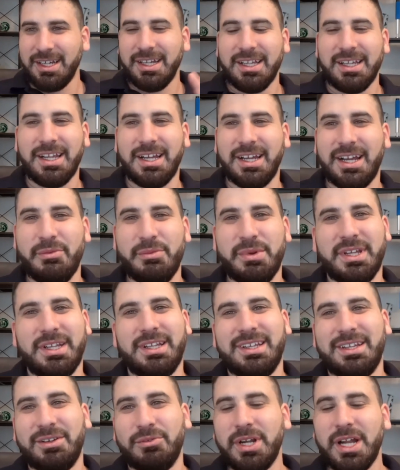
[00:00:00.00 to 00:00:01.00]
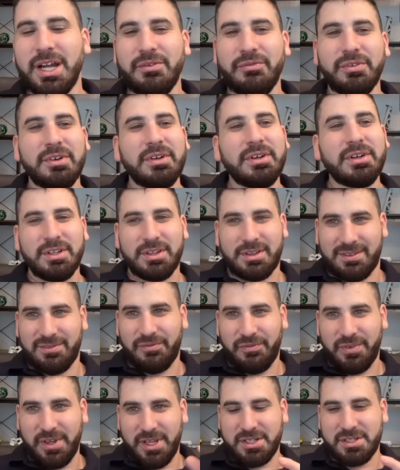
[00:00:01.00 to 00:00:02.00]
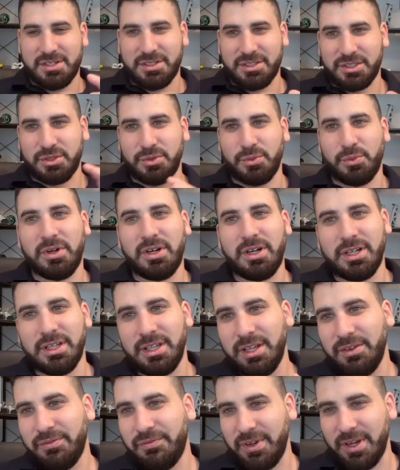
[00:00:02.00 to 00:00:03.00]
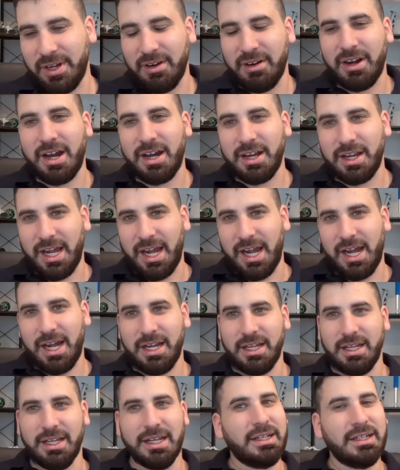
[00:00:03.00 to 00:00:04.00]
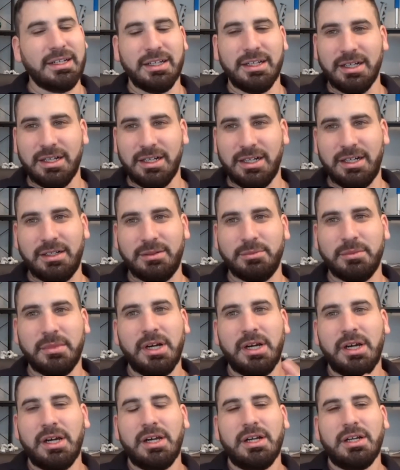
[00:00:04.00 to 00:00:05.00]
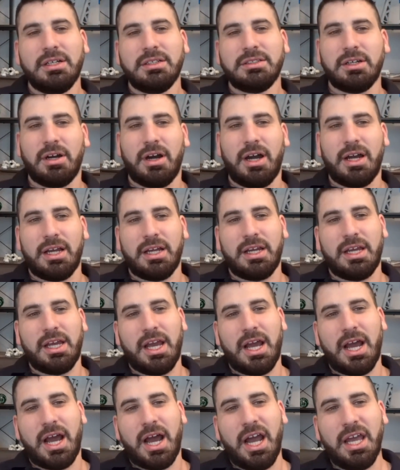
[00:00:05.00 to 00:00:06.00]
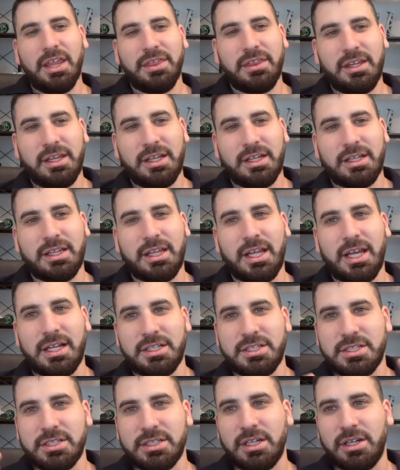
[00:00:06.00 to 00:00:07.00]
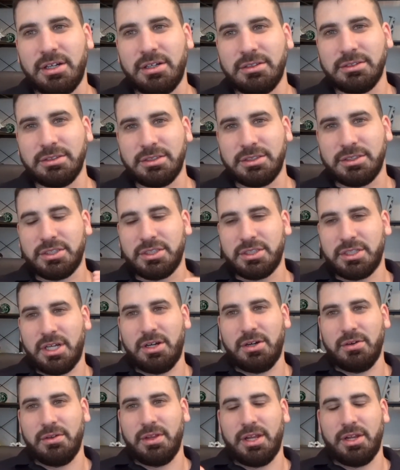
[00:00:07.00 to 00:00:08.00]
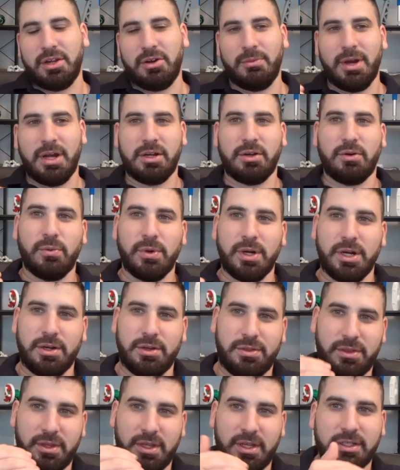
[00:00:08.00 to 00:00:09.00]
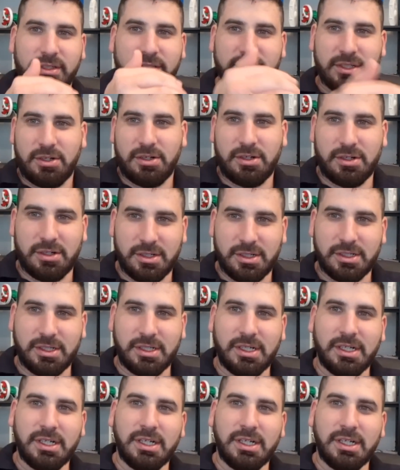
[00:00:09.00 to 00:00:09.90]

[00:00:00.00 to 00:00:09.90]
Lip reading: like I mean, whatever features you want, they figure out how to add it. So I think that just goes to show that no matter where things are,